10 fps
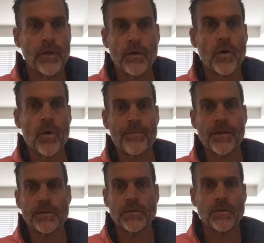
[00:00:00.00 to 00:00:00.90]

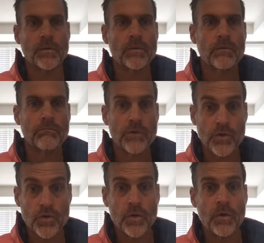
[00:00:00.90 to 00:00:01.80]
equipment to
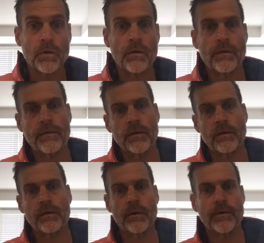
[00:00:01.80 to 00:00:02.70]
control the
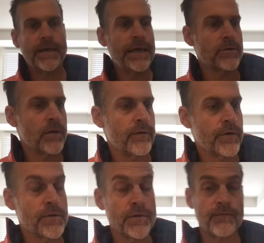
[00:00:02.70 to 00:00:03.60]
gate
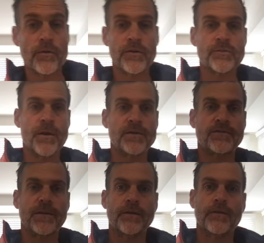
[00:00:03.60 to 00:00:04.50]
drivers for those
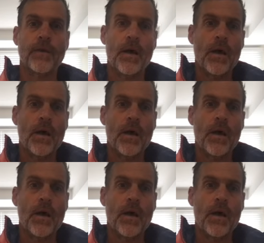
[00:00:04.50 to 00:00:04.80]
MOSFETs.